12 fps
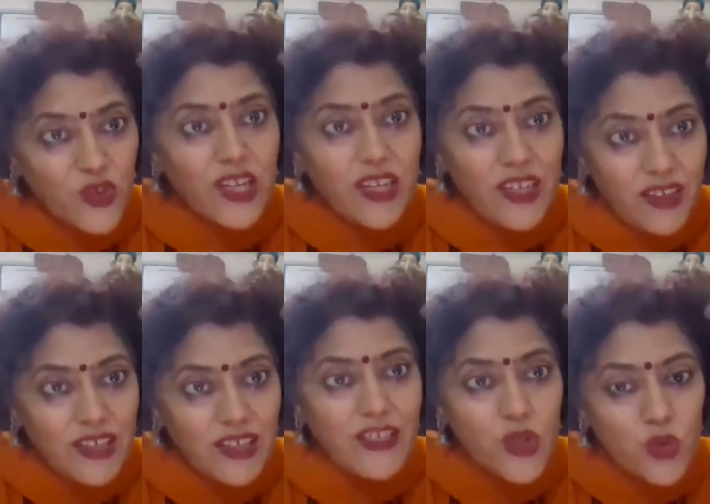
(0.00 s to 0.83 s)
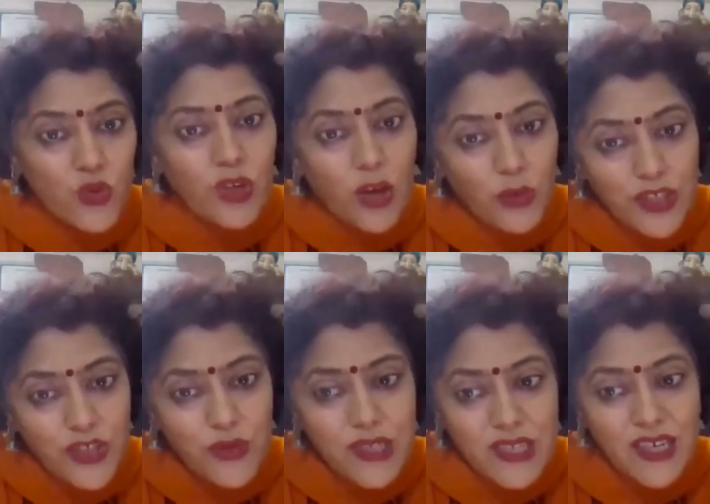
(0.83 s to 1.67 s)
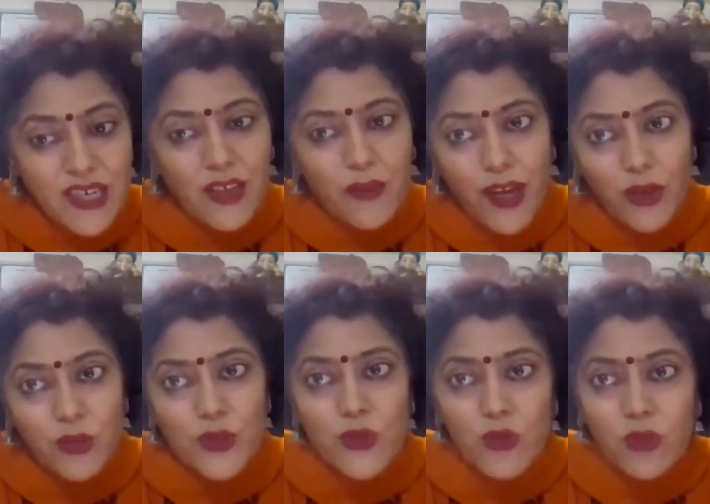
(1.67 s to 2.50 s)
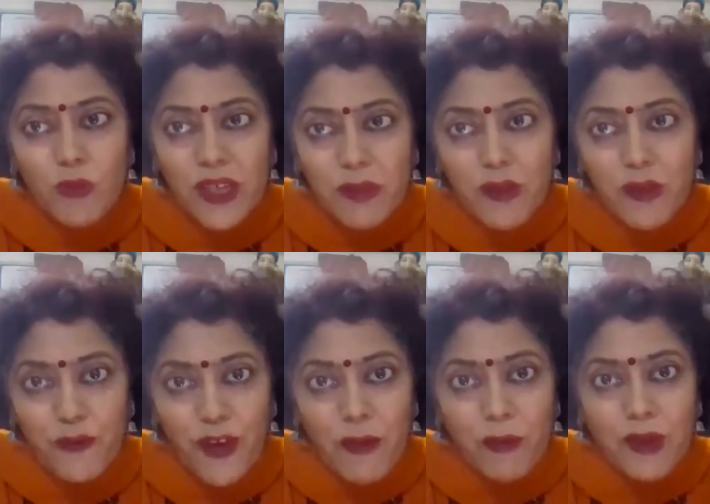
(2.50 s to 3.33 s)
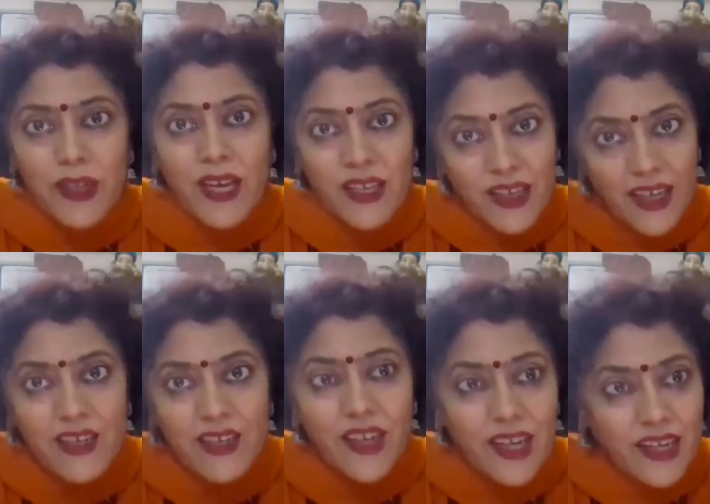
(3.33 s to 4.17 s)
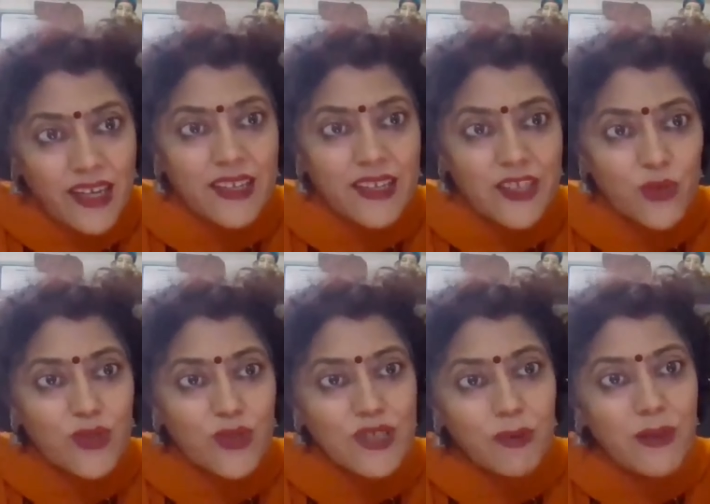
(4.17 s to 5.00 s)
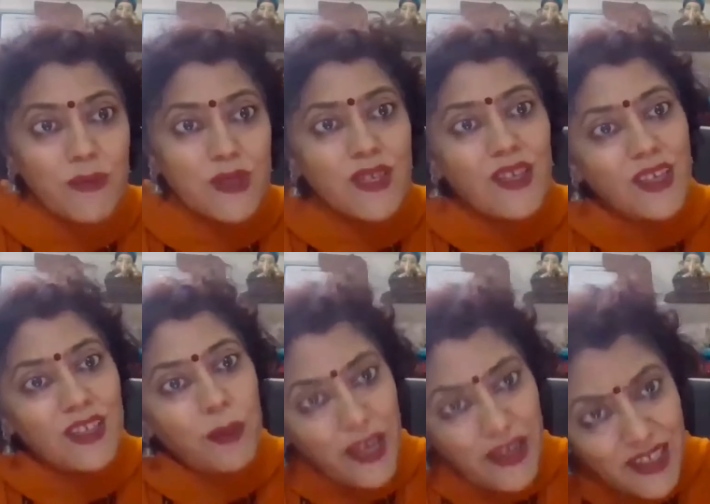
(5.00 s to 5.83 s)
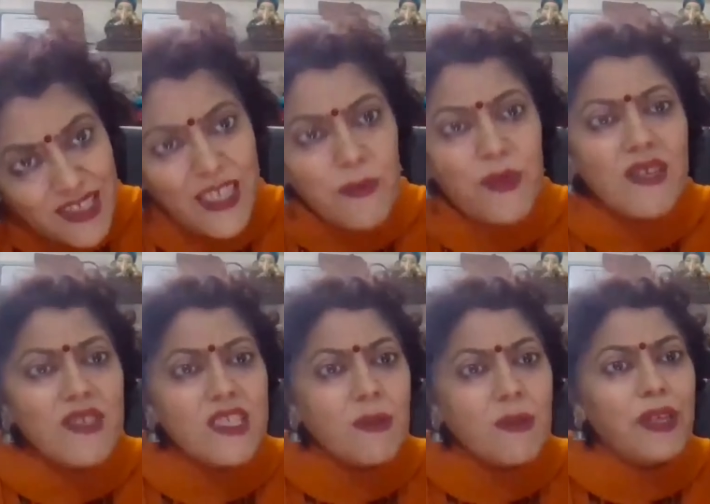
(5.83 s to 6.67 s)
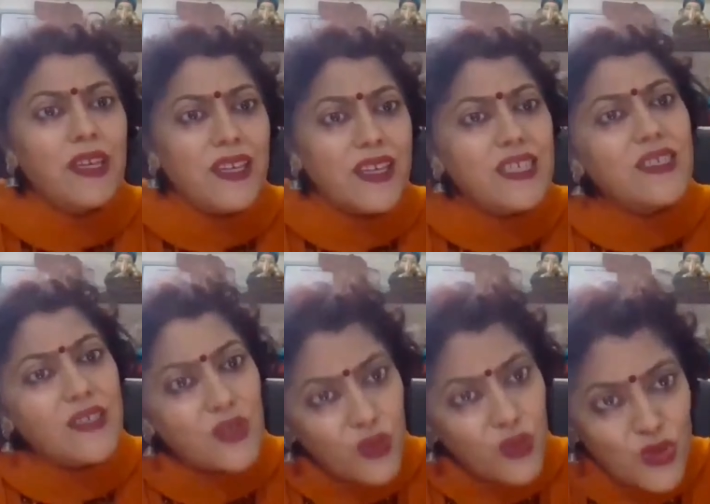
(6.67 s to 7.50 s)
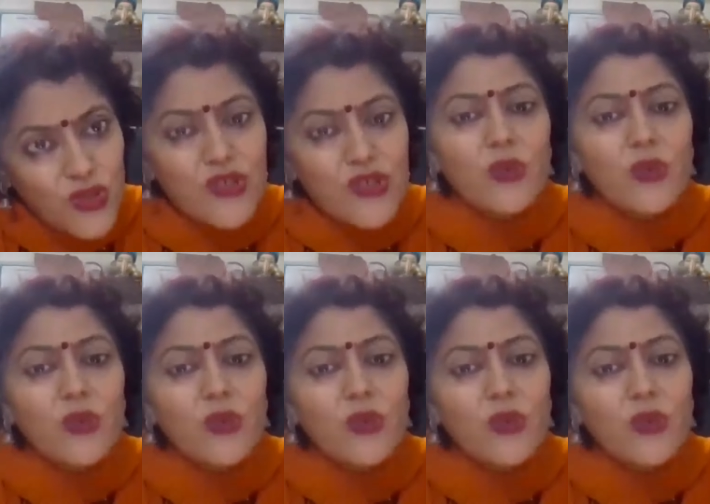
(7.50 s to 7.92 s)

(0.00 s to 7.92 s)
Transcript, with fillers: it's really, really true. Now that you are saying, if I also look back in the family, I can relate that, you know, sometimes the parents themselves are picky eaters. So children